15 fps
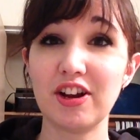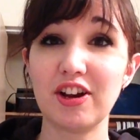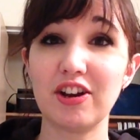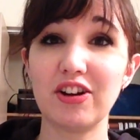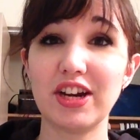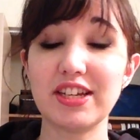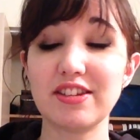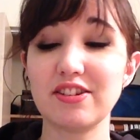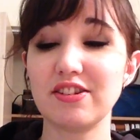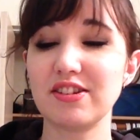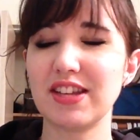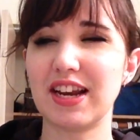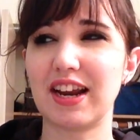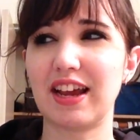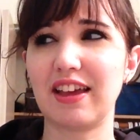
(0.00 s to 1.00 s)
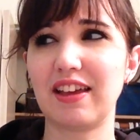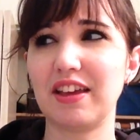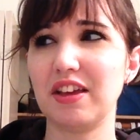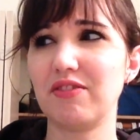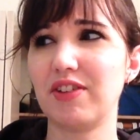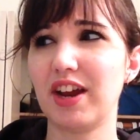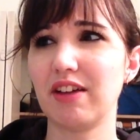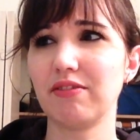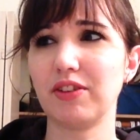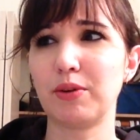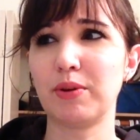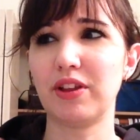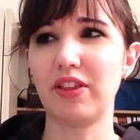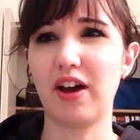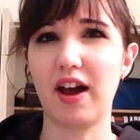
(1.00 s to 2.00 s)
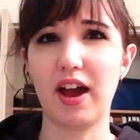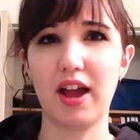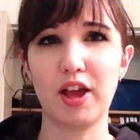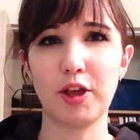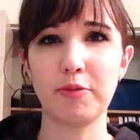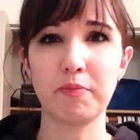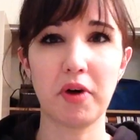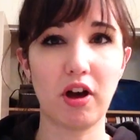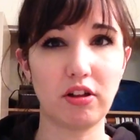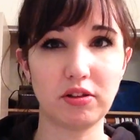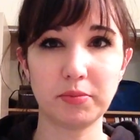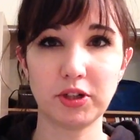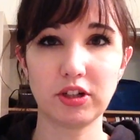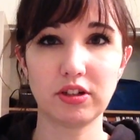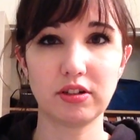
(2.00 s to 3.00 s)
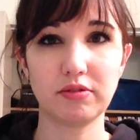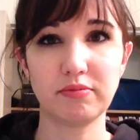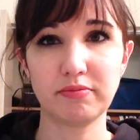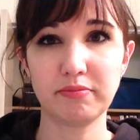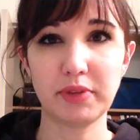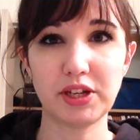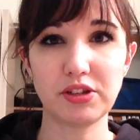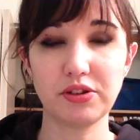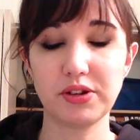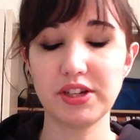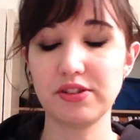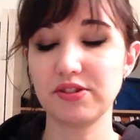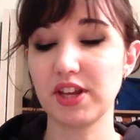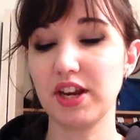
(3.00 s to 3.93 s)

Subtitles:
erasers, and I even have like one of the high polymer pencil erasers.